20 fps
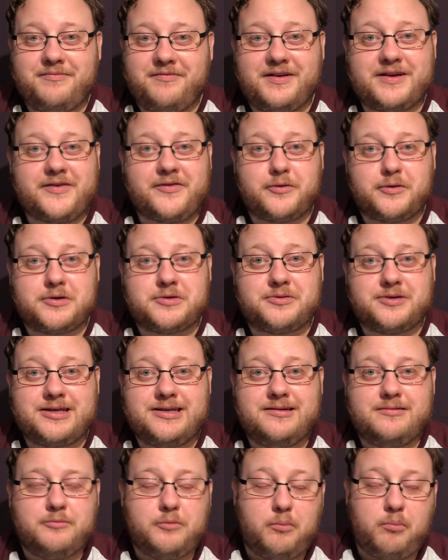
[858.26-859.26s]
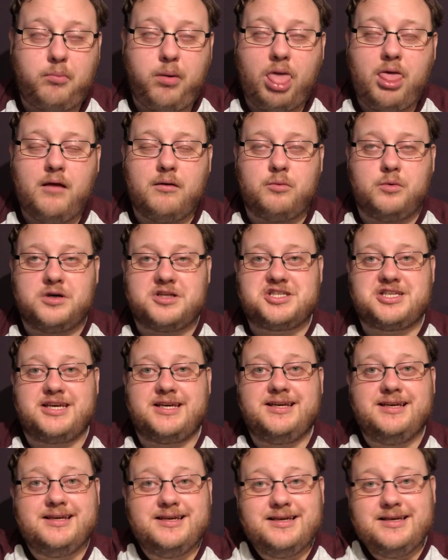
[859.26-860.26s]
thanks for
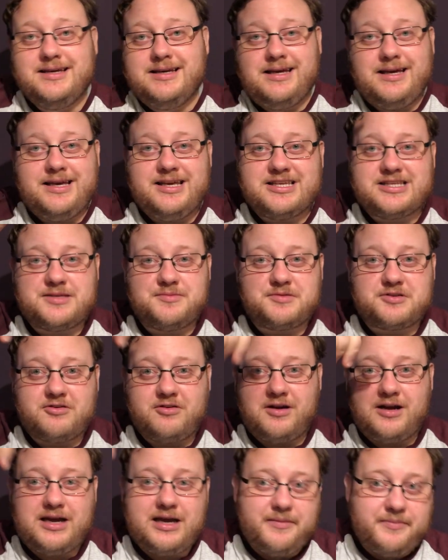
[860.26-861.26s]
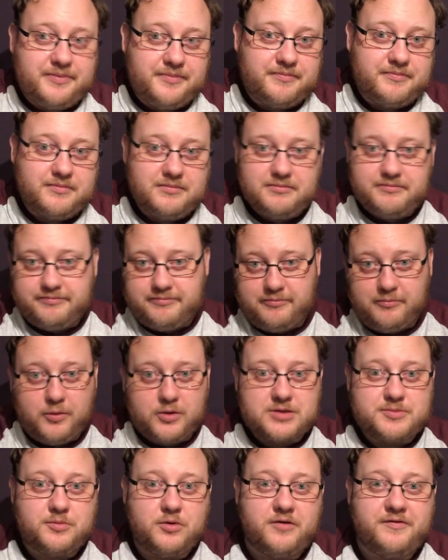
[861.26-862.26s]
watching. Hit subscribe,
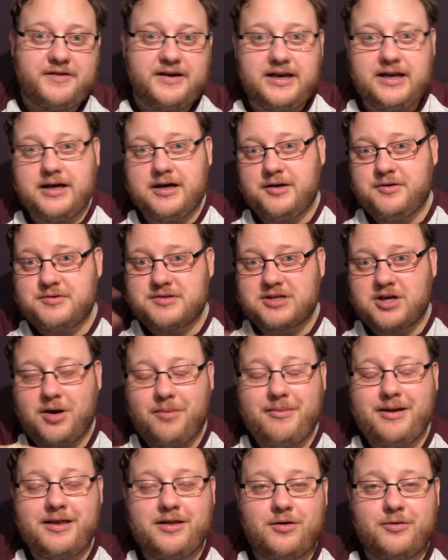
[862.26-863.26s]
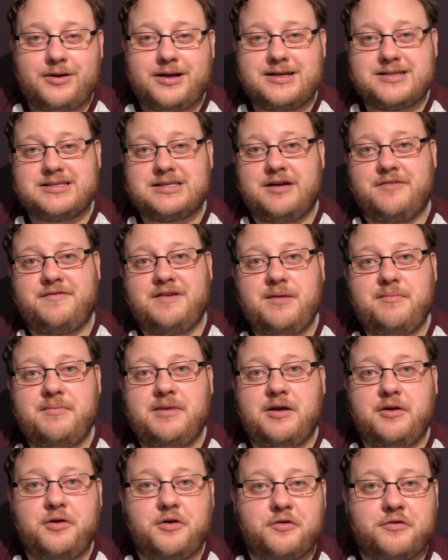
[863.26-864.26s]
watch more videos, comment, all that stuff. Let me
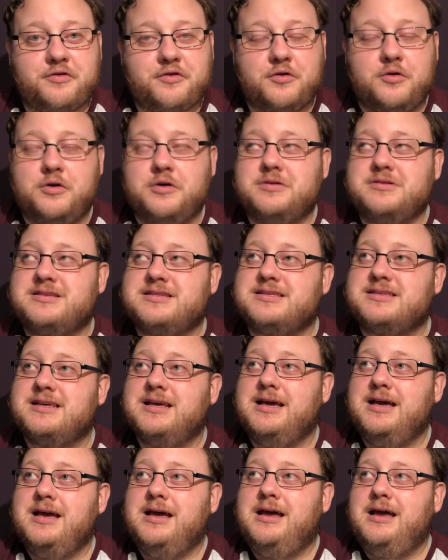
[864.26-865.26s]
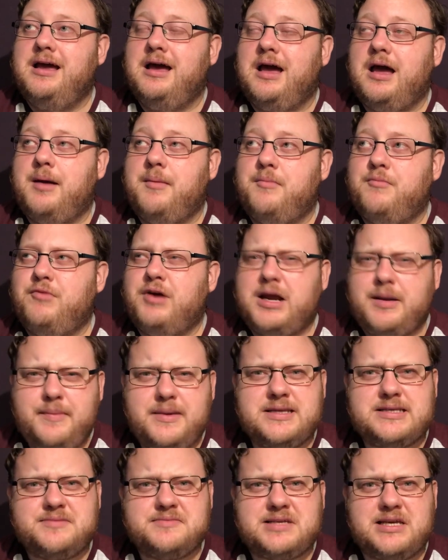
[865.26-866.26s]
know your thoughts.
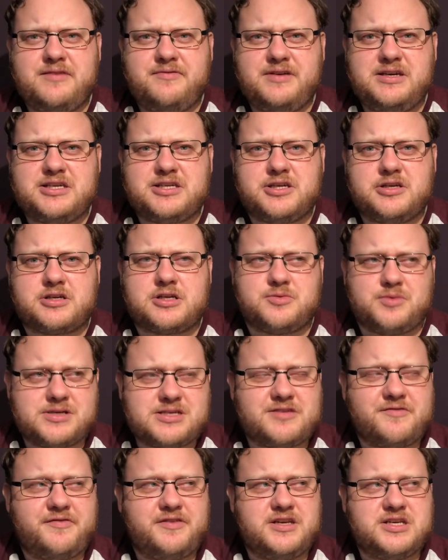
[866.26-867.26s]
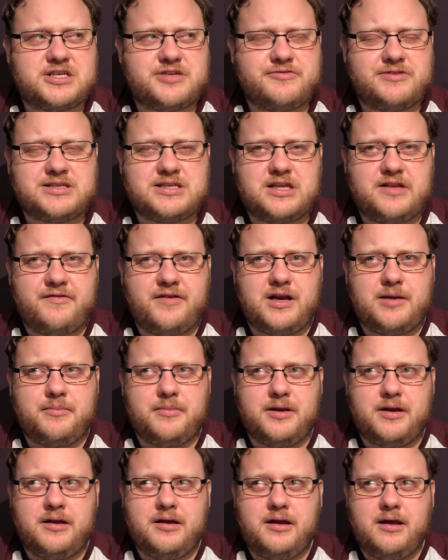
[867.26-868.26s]
Recommend some TV shows, because once I've finished Arrested
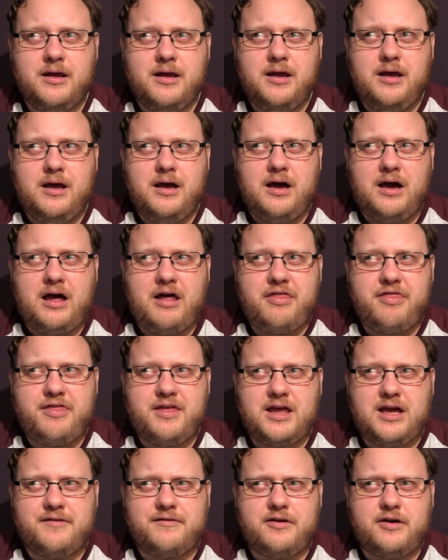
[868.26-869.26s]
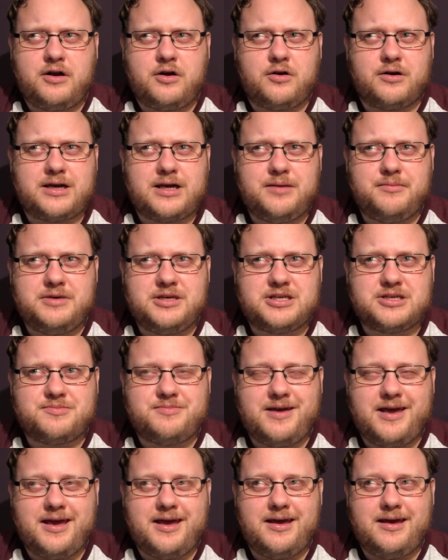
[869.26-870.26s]
Development, I think I've only got Kimmy
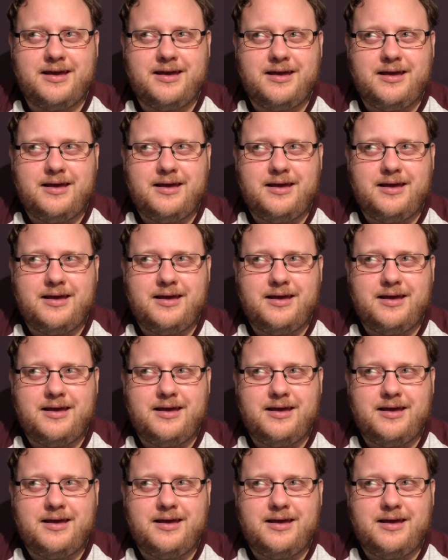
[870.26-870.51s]
Schmidt.